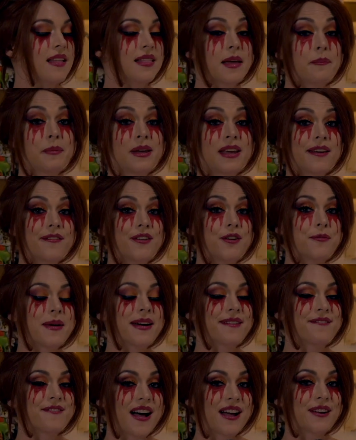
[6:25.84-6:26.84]
Let me give you
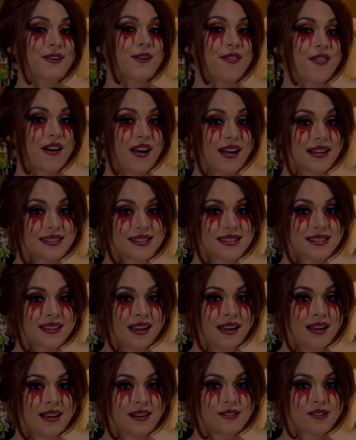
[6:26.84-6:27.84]
my final thoughts.
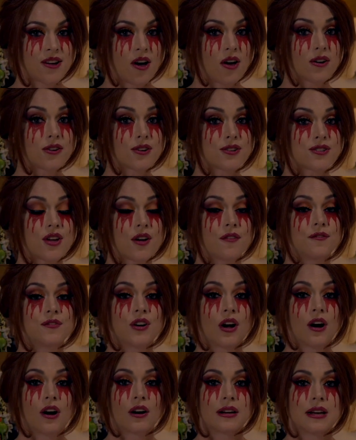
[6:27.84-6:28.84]
Daughters of
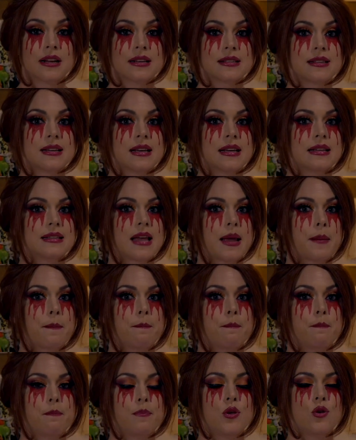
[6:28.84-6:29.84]
Darkness is
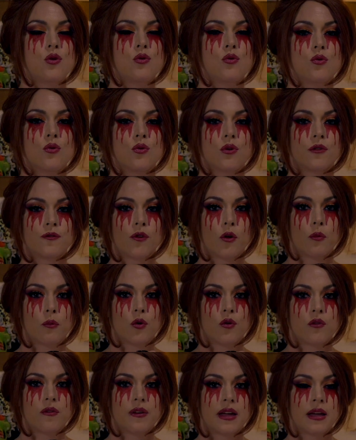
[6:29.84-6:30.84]
a beautiful
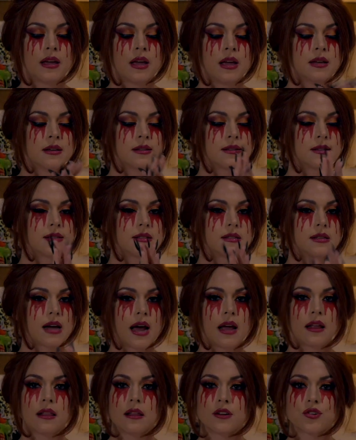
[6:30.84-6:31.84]
movie,
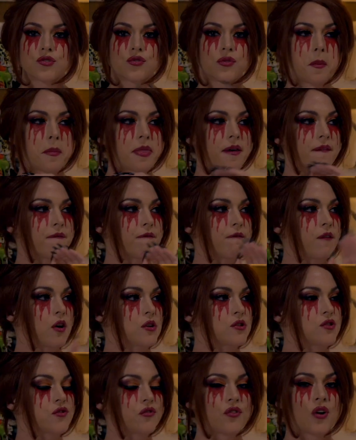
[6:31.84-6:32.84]
stylish from the
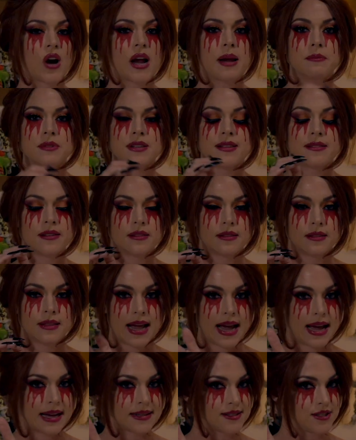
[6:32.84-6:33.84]
first frame to the
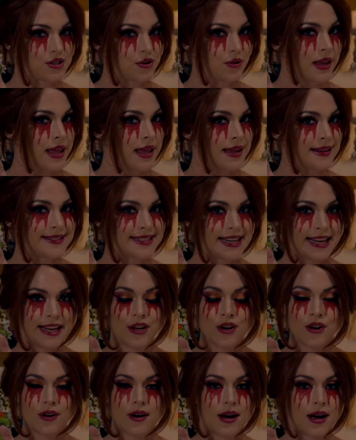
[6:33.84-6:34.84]
last. You can't
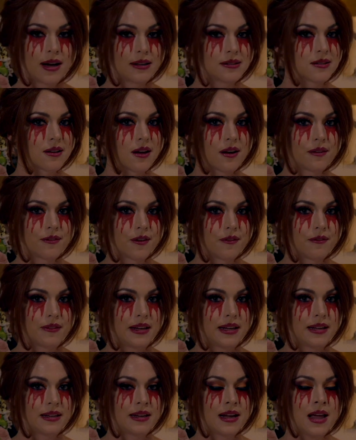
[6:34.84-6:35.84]
take your eyes off of
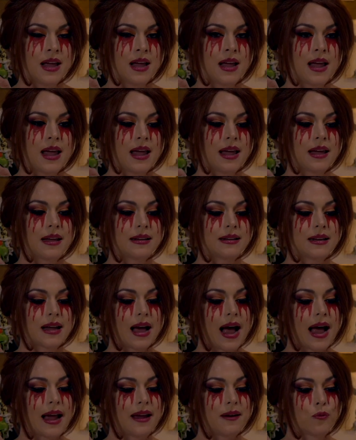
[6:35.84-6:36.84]
it. And
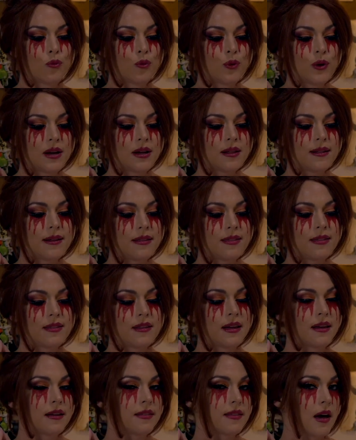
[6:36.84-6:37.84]
I really
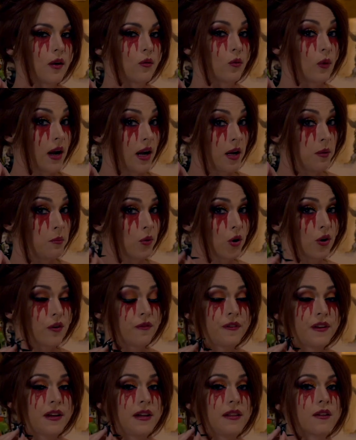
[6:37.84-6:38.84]
think that Ryan
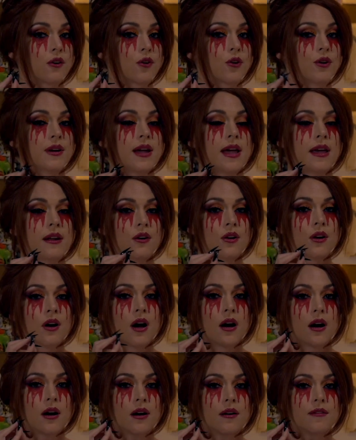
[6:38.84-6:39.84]
Murphy, the
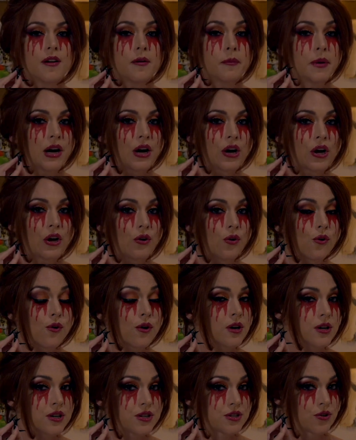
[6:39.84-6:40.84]
creator of American
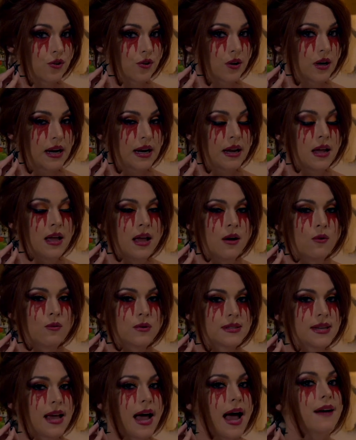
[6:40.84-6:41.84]
Horror Story,
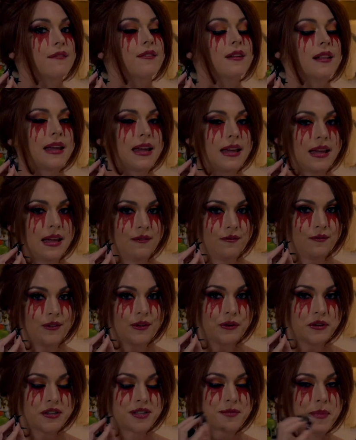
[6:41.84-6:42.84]
was heavily
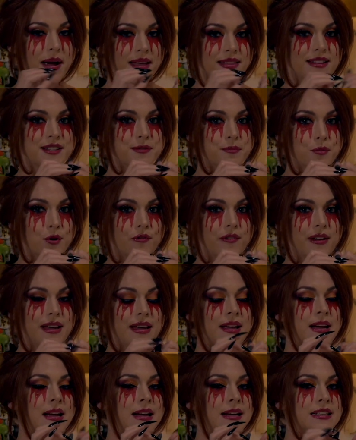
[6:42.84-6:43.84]
influenced by this
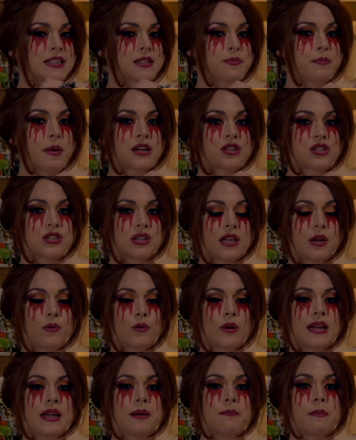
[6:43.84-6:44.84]
movie, especially
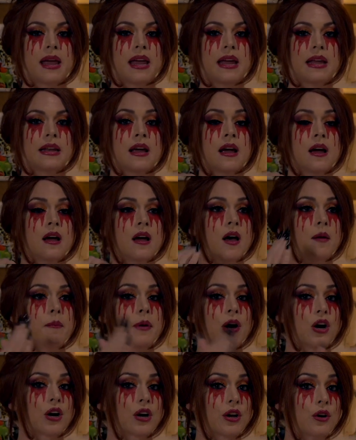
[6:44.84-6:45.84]
when he made
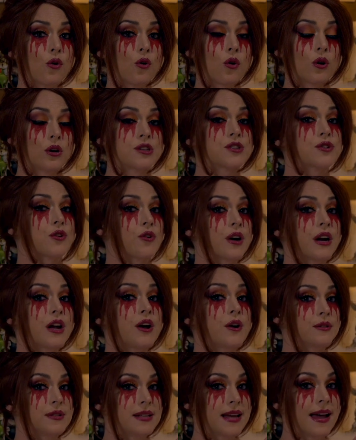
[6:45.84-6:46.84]
American Horror Story
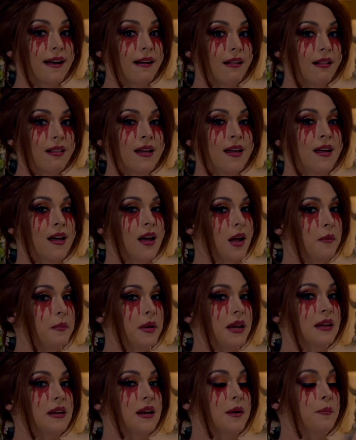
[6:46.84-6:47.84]
Hotel. I
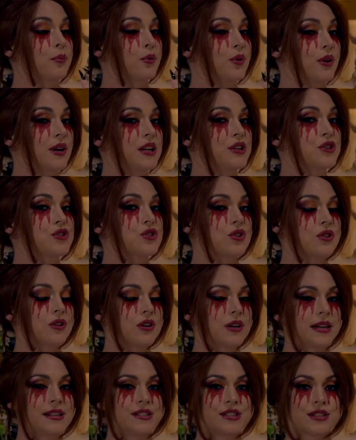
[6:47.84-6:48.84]
mean, I'm pretty
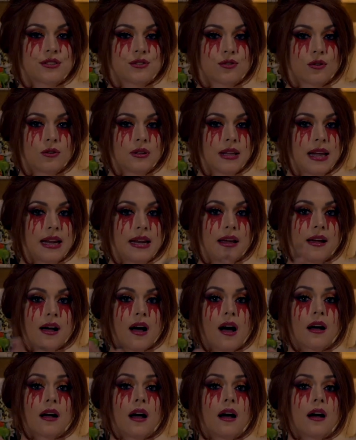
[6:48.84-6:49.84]
sure he just told Lady
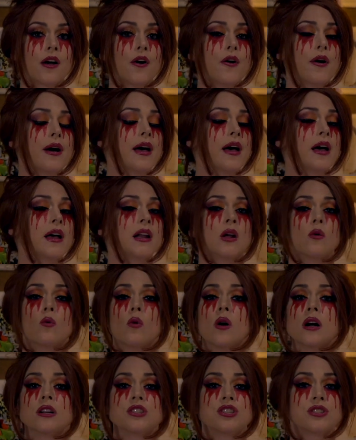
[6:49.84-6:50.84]
Gaga, go ahead and
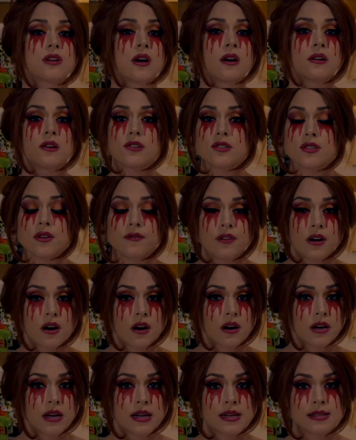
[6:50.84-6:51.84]
watch Daughters of
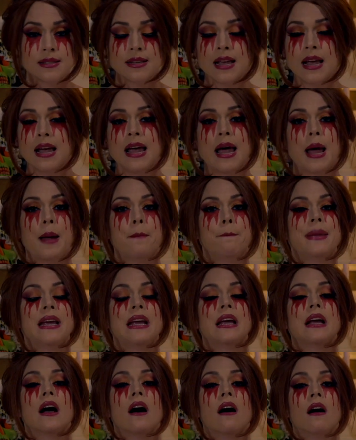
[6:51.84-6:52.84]
Darkness and
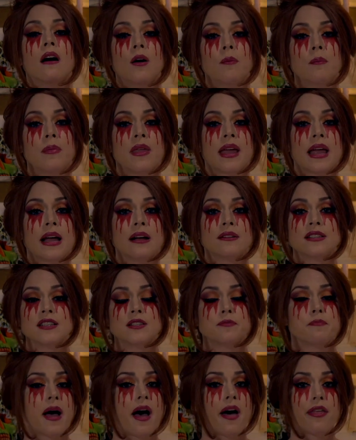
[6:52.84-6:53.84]
become the
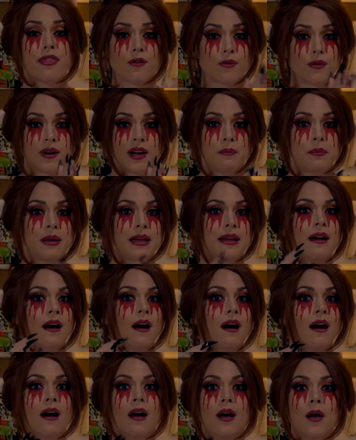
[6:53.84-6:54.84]
Countess Báthory,
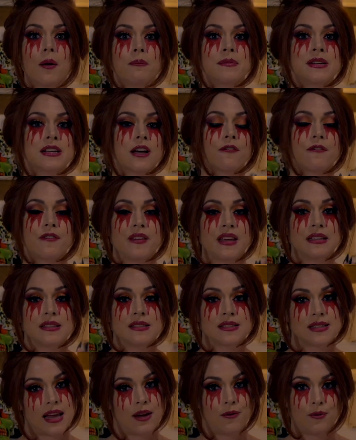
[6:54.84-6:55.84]
become Delphine
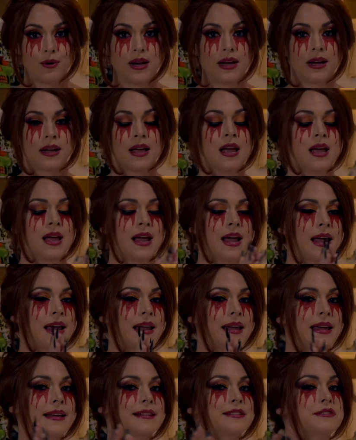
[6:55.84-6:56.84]
Seyrig.
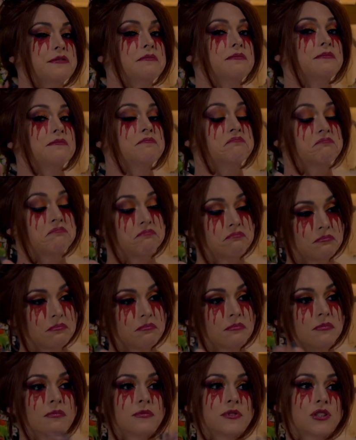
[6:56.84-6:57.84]
And
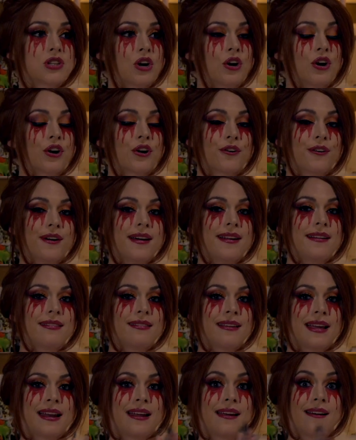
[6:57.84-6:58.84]
to her
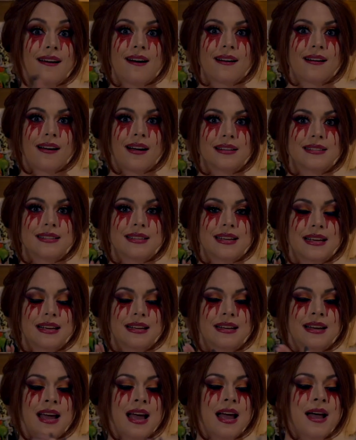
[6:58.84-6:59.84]
credit, Lady Gaga
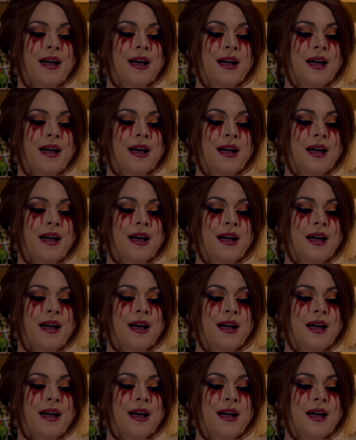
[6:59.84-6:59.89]
did.